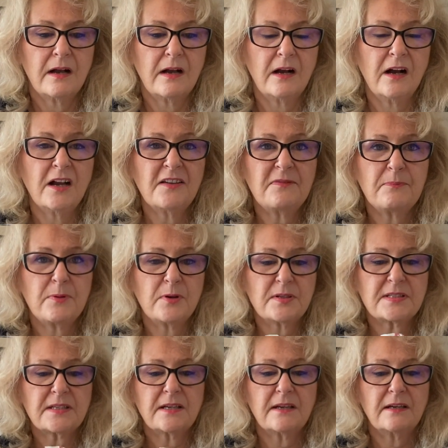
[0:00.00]
I've
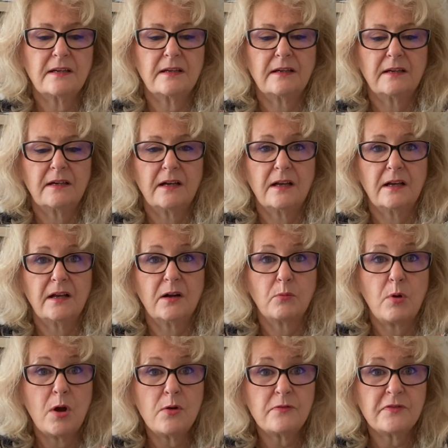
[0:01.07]
put a
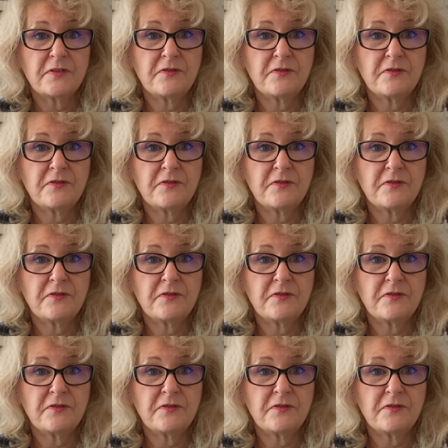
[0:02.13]
woven